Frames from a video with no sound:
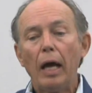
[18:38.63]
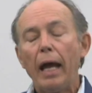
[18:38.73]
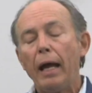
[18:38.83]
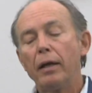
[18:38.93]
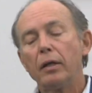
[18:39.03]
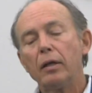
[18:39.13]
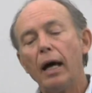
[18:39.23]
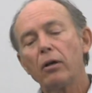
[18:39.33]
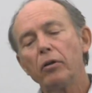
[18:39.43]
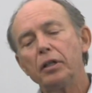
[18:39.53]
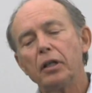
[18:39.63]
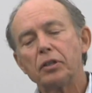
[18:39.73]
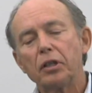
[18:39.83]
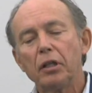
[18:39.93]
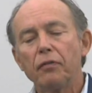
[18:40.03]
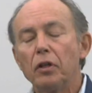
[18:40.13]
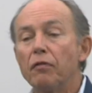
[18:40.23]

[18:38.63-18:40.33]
and not only does it give an